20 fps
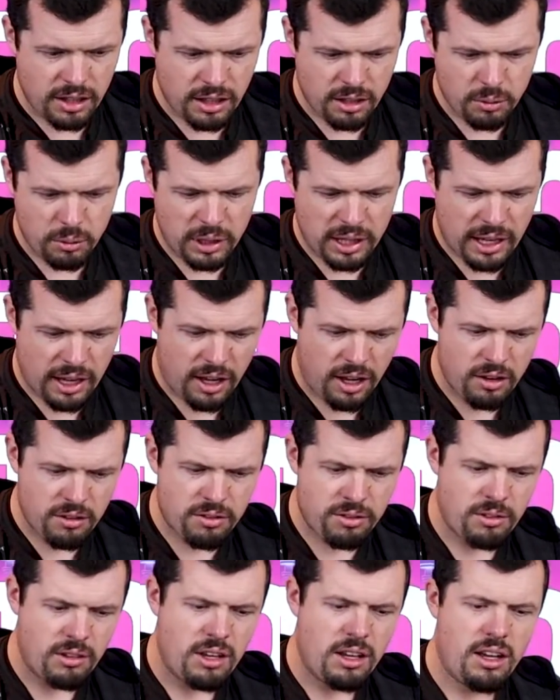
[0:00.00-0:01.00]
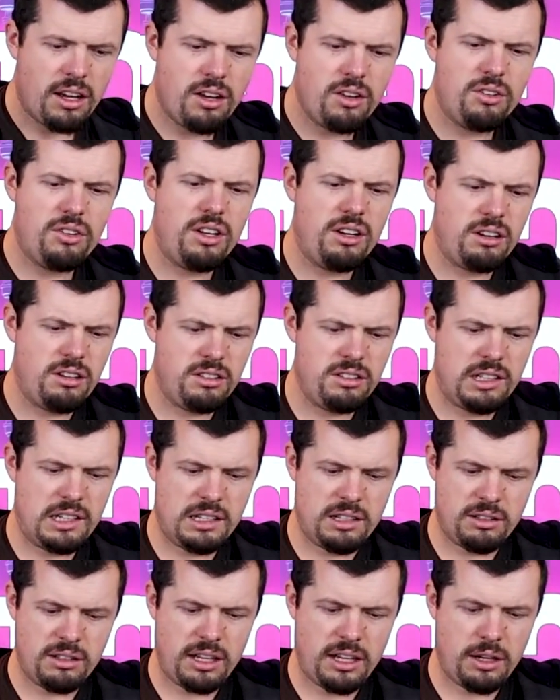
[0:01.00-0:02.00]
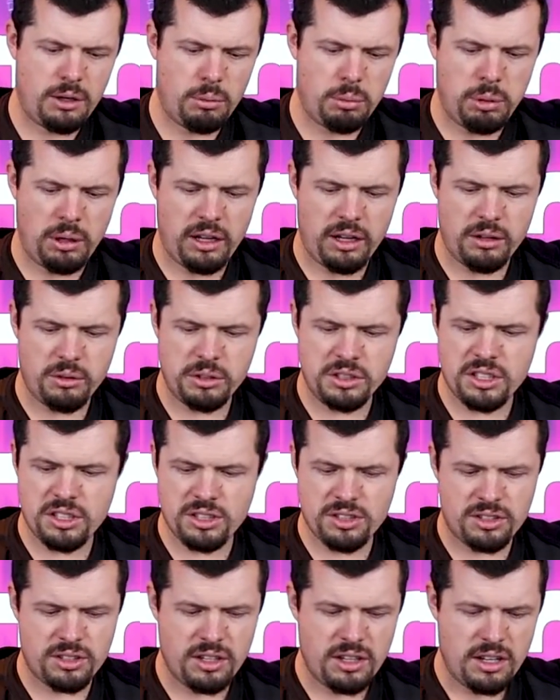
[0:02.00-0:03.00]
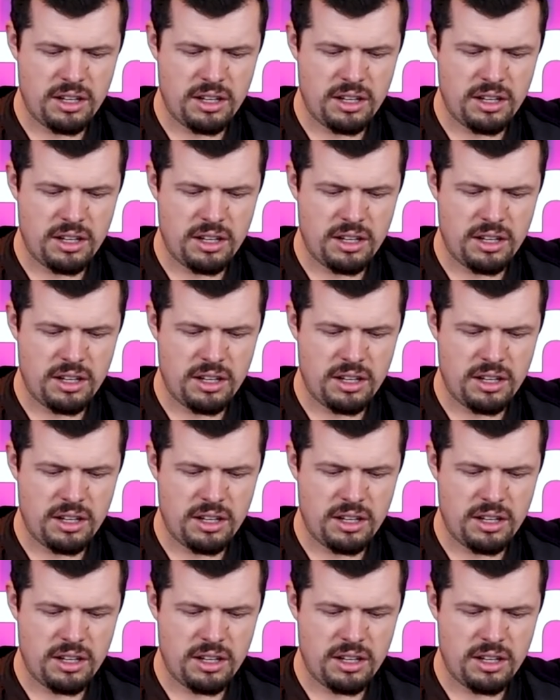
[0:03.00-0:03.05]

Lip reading: here we have their own little kettle plug, which is